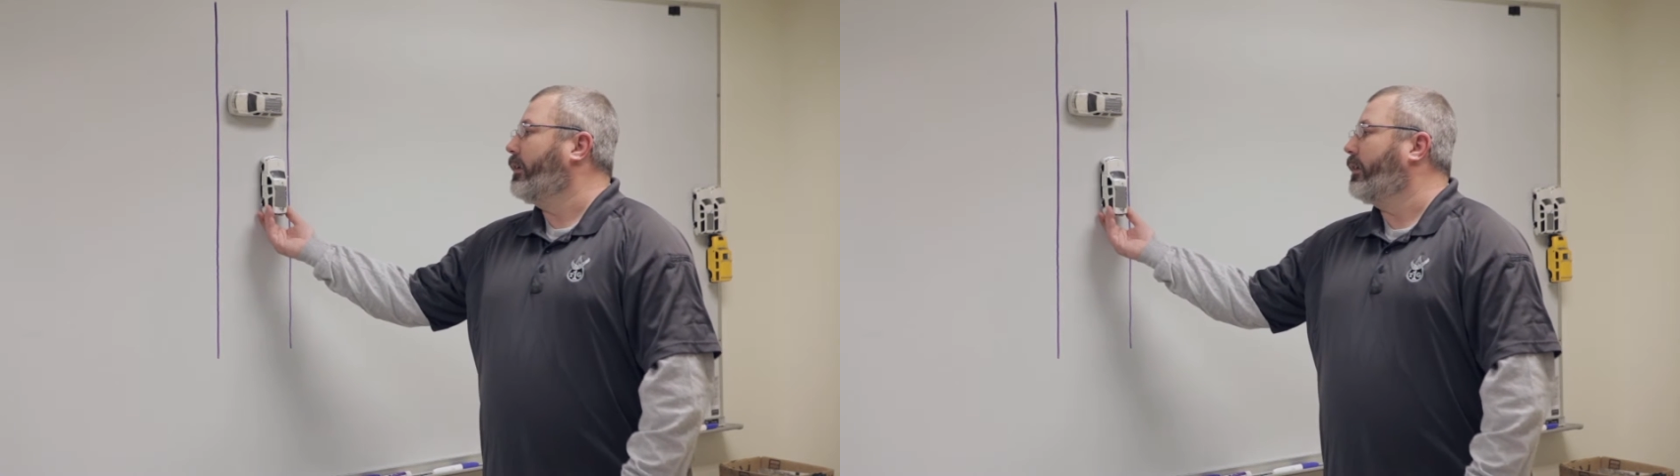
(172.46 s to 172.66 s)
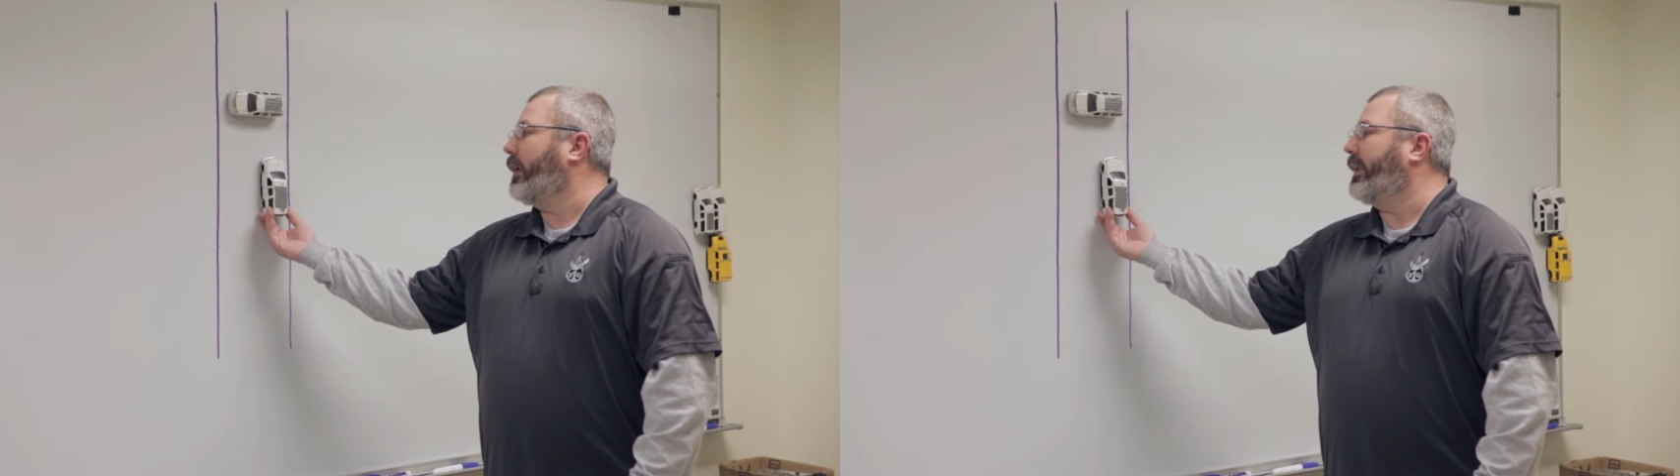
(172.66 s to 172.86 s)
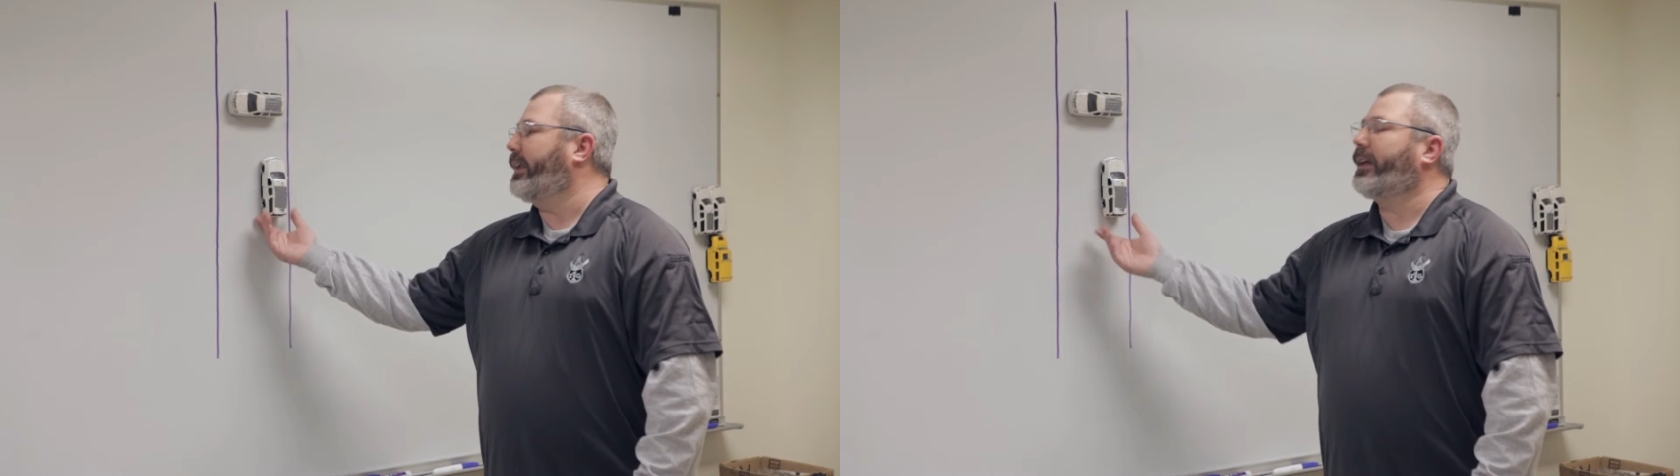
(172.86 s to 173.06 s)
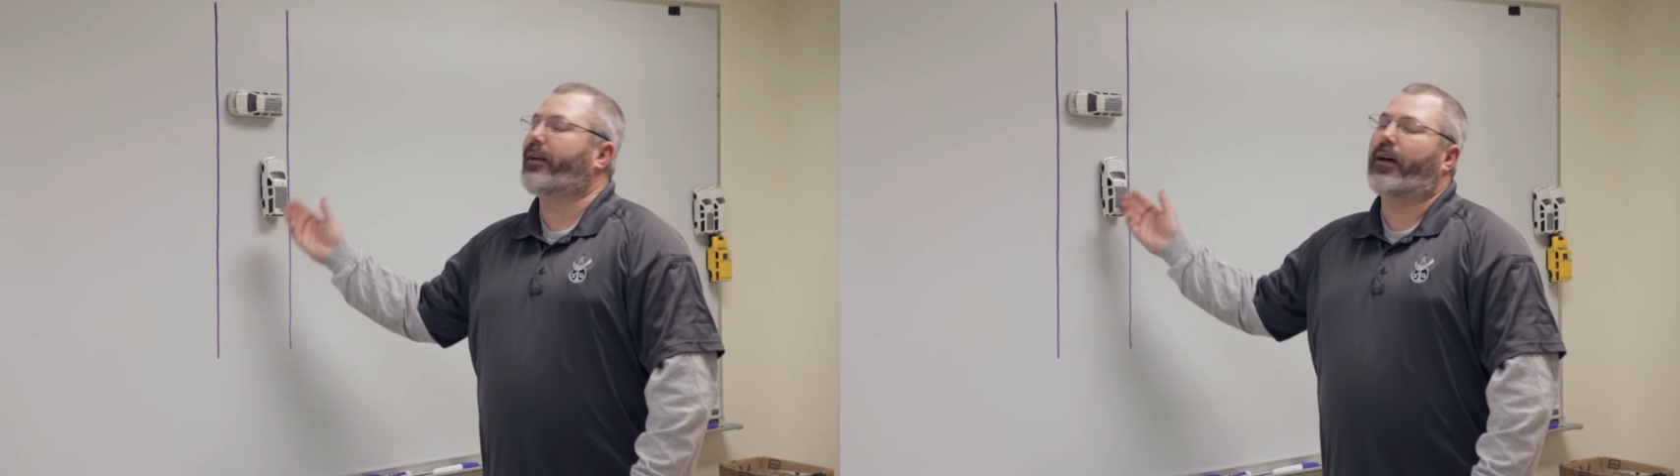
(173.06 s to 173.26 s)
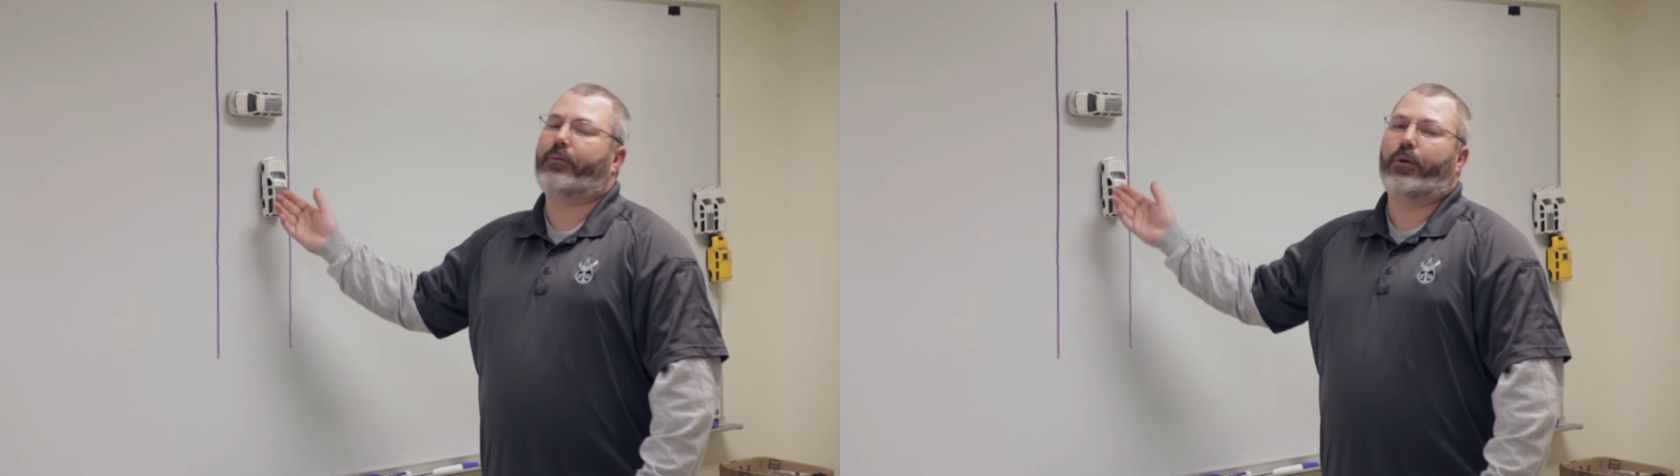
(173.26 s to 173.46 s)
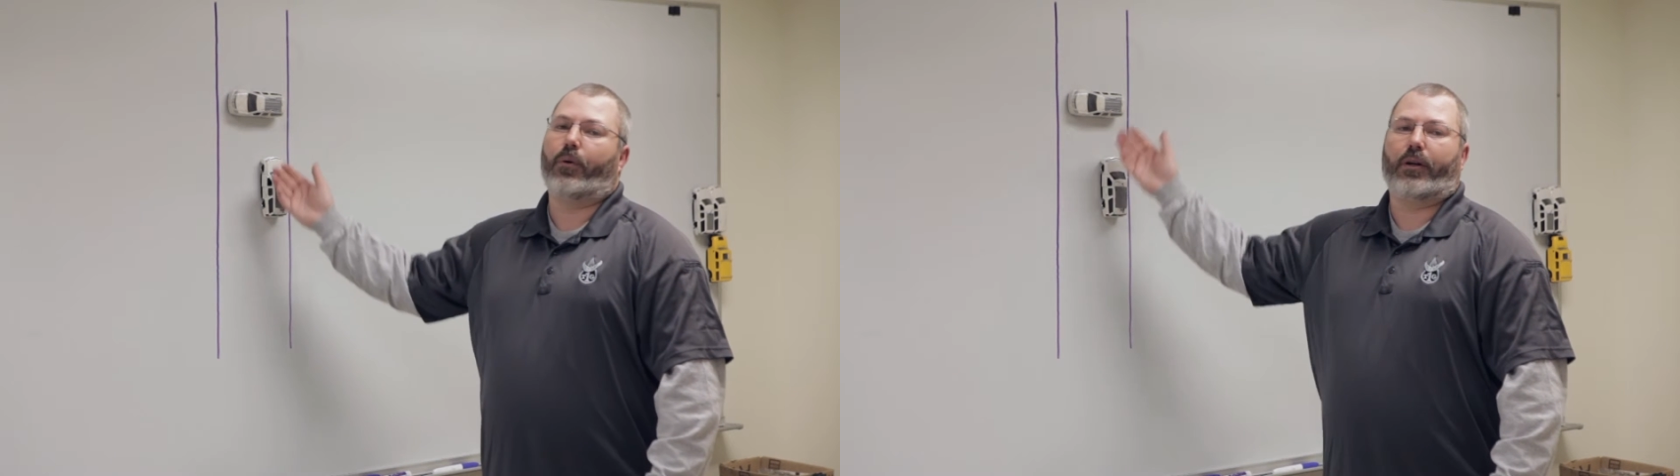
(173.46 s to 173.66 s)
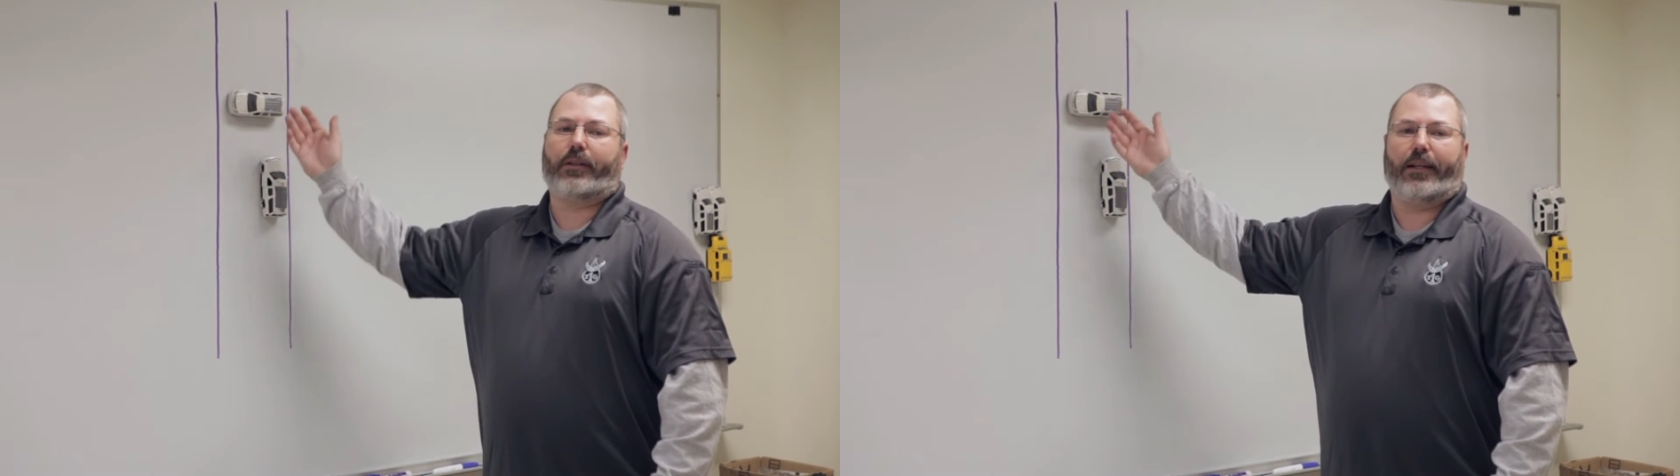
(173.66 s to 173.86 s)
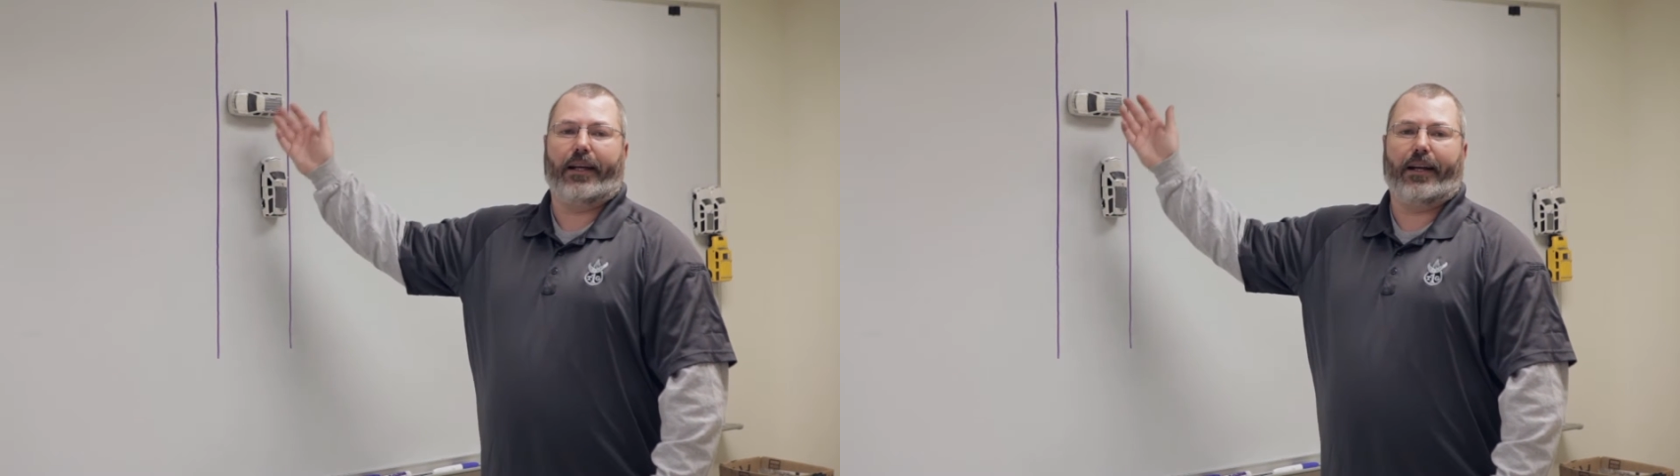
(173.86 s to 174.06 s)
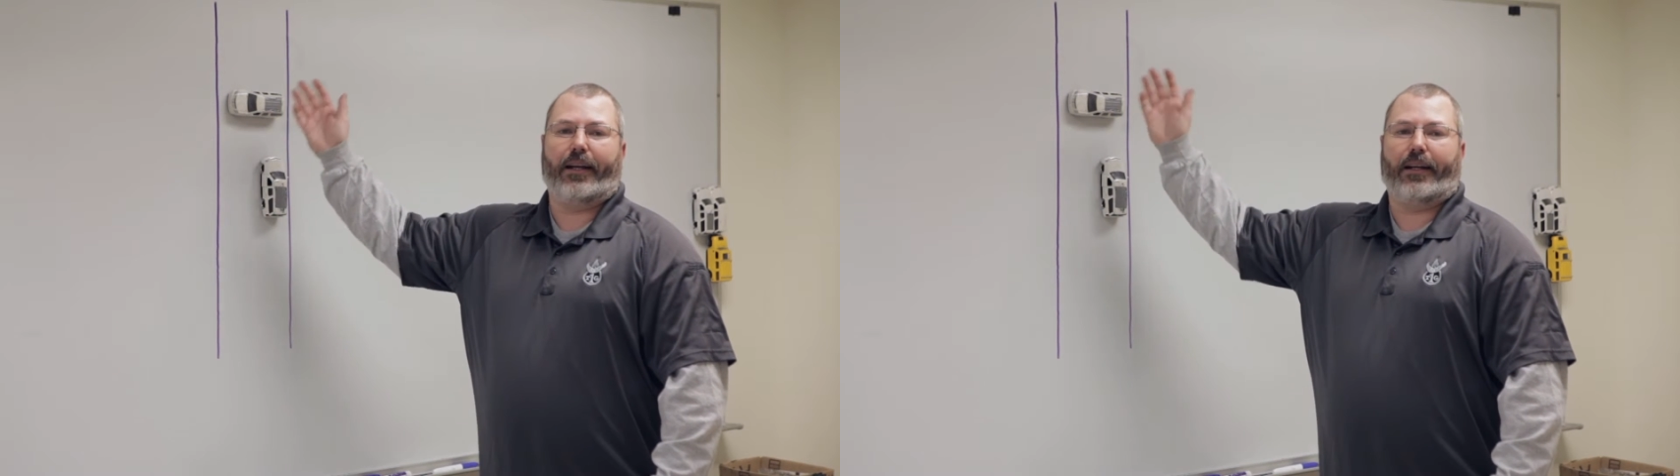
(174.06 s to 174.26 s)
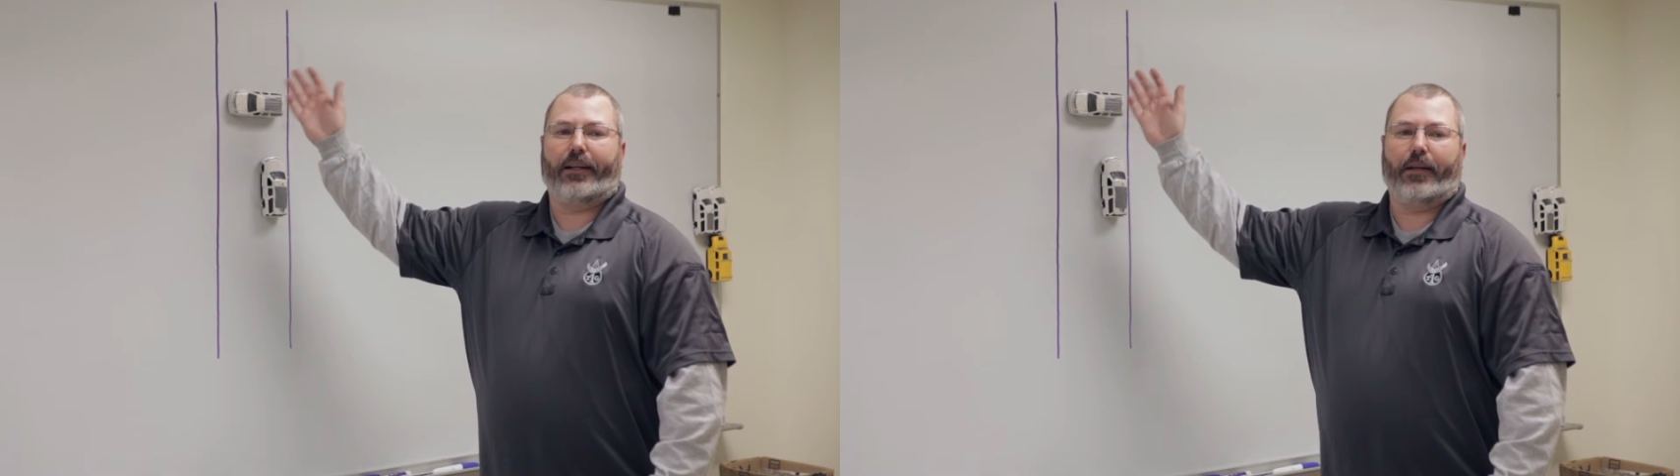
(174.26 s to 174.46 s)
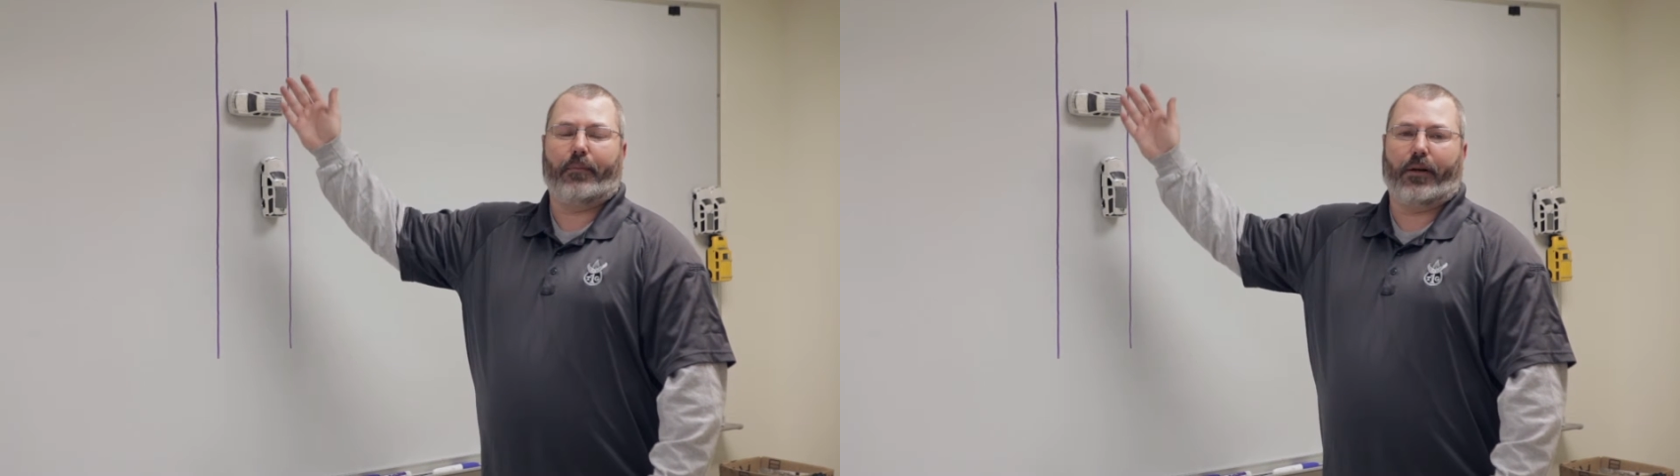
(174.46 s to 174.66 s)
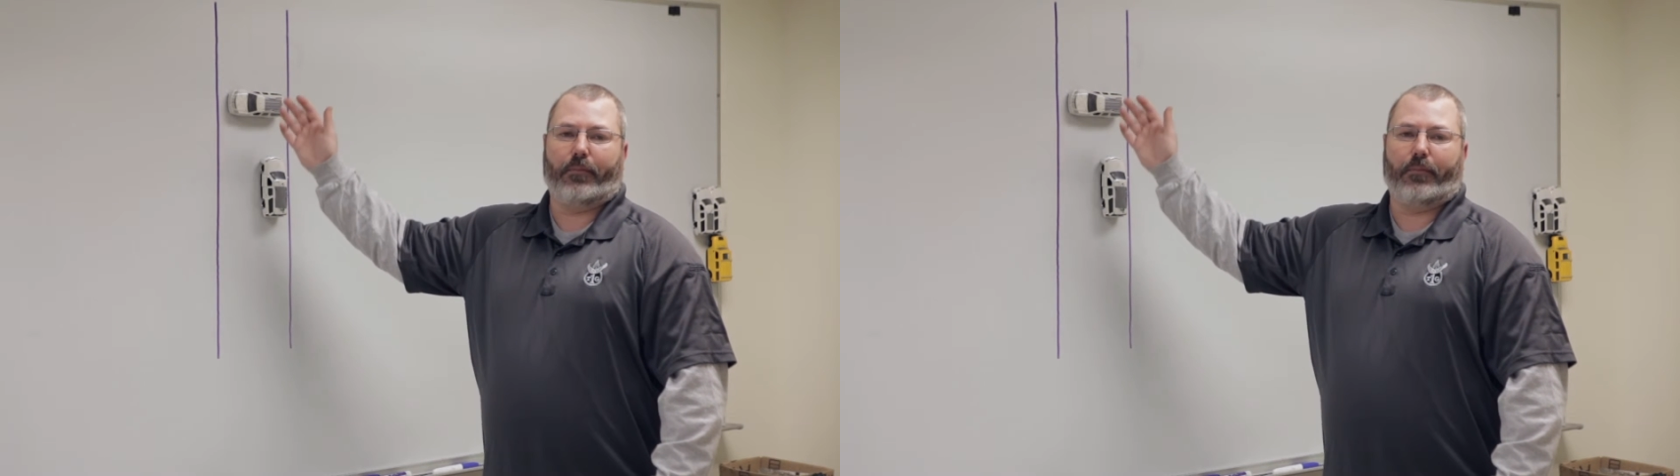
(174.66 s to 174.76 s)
I need enough torque to hit it and get